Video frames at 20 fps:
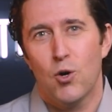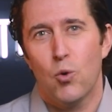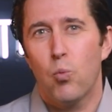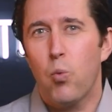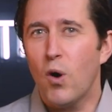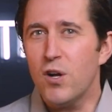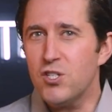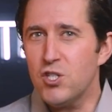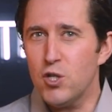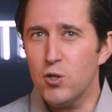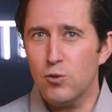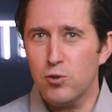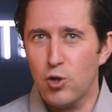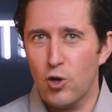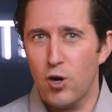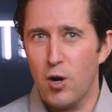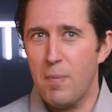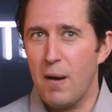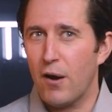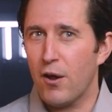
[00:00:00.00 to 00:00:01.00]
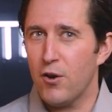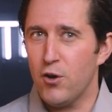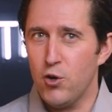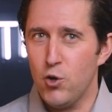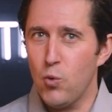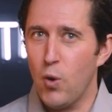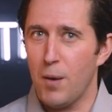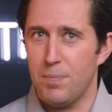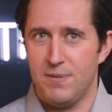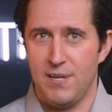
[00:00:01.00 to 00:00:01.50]
Once you learn about a
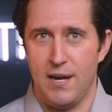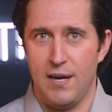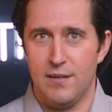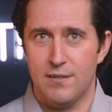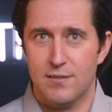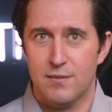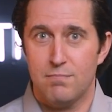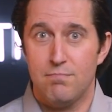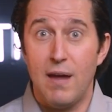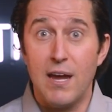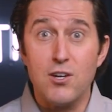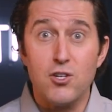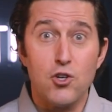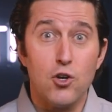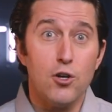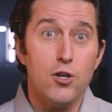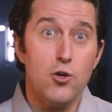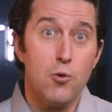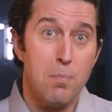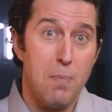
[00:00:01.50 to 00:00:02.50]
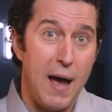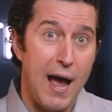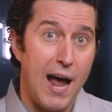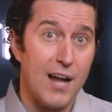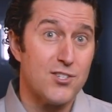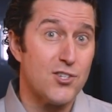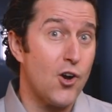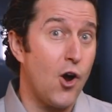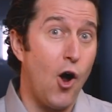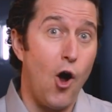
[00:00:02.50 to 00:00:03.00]
new update, make sure you
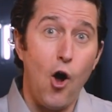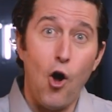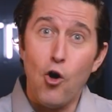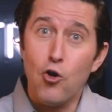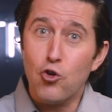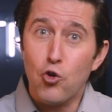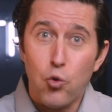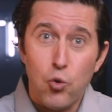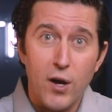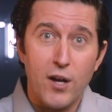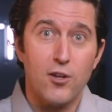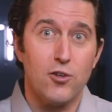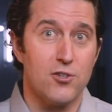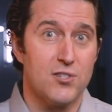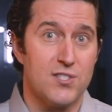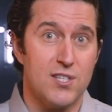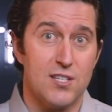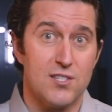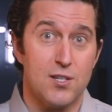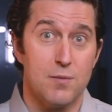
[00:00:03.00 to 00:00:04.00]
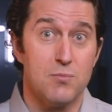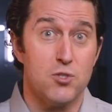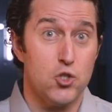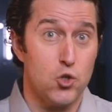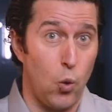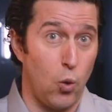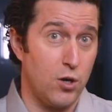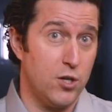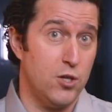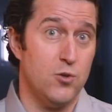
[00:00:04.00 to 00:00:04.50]
patch all critical systems
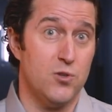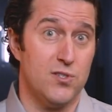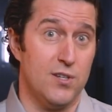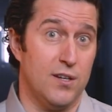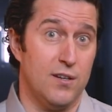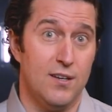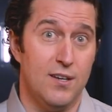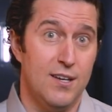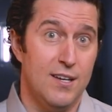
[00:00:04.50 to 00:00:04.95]
you're using,